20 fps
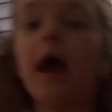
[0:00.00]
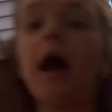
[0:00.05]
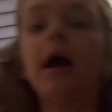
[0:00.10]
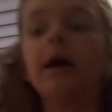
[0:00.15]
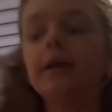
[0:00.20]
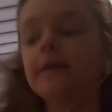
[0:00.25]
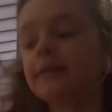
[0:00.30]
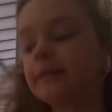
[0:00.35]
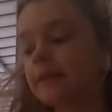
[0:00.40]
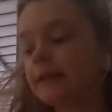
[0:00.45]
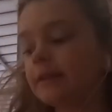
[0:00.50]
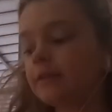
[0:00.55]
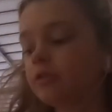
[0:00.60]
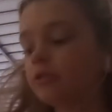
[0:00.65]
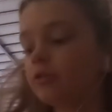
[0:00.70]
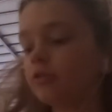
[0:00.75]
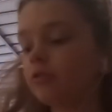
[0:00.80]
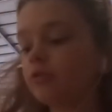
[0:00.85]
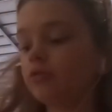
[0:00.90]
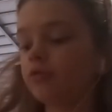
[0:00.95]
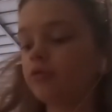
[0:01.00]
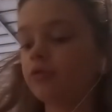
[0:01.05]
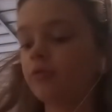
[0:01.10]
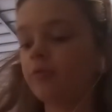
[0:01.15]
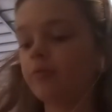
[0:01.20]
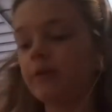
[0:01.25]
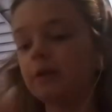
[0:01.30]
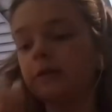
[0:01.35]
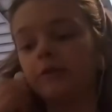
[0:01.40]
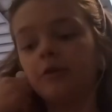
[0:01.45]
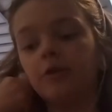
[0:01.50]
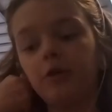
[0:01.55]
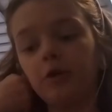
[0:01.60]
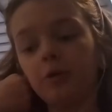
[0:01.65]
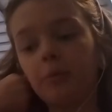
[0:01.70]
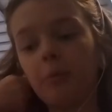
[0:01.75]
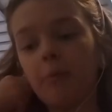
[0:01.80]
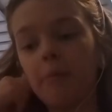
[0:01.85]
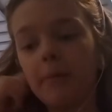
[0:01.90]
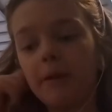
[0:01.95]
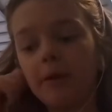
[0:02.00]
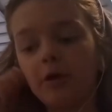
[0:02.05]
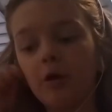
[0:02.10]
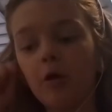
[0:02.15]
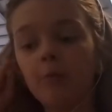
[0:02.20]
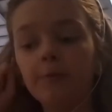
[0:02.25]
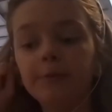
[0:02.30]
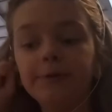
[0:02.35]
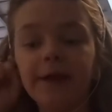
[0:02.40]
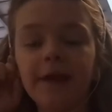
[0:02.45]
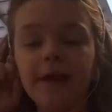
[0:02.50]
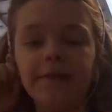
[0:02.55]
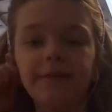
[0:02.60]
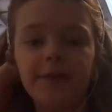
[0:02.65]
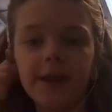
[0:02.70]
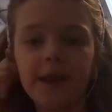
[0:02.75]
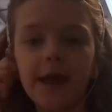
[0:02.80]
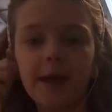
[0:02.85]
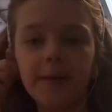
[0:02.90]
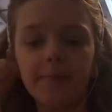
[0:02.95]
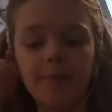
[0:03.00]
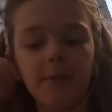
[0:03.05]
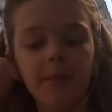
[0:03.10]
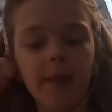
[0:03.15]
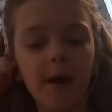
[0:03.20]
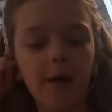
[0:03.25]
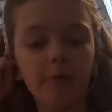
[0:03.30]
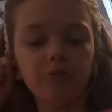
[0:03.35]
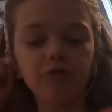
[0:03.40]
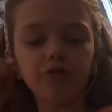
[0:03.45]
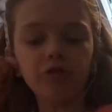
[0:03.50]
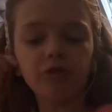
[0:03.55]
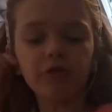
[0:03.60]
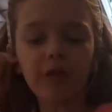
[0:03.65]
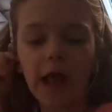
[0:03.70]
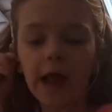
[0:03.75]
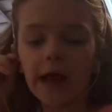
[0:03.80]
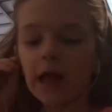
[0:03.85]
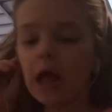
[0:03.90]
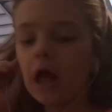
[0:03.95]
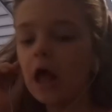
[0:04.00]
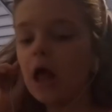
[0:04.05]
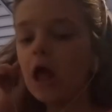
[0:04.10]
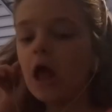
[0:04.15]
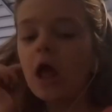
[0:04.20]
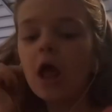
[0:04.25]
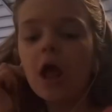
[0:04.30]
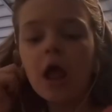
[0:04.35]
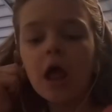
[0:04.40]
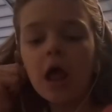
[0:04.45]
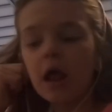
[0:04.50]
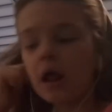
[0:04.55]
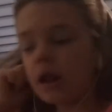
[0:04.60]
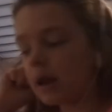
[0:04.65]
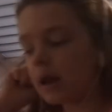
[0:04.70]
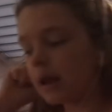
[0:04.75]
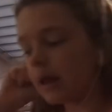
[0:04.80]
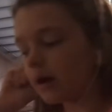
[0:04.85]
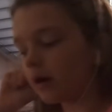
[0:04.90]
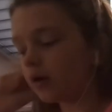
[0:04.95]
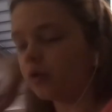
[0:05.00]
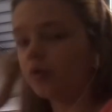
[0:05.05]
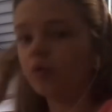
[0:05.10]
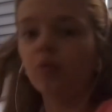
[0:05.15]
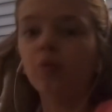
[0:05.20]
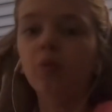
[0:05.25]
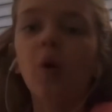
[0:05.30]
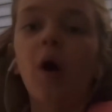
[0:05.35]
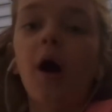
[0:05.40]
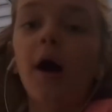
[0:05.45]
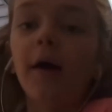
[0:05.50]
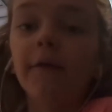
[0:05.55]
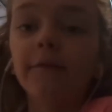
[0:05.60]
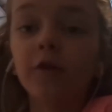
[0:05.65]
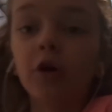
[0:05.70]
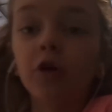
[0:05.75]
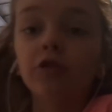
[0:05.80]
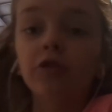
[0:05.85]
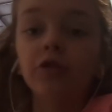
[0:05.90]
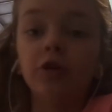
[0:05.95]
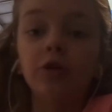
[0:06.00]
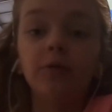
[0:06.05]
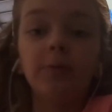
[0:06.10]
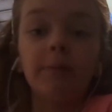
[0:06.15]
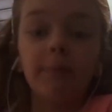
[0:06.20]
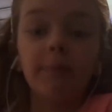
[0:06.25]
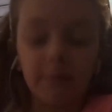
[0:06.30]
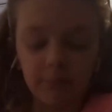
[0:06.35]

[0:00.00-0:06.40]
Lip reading: I did do something to do with makeup yesterday, but that was just like a little what I've got to do with